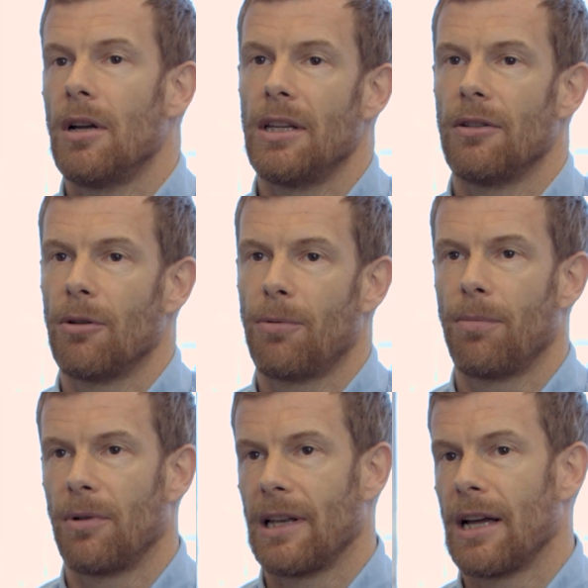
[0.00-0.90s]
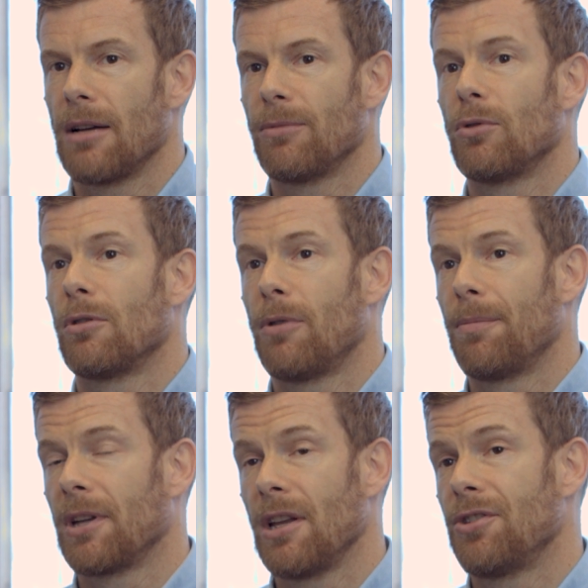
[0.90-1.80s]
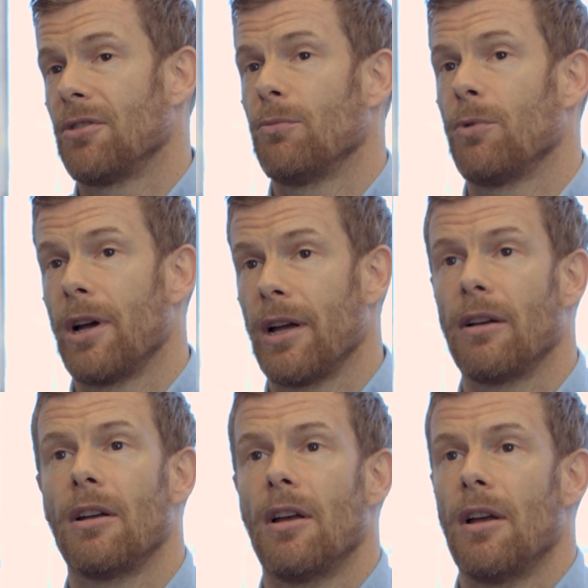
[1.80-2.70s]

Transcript: either a proper lab or a proper kitchen where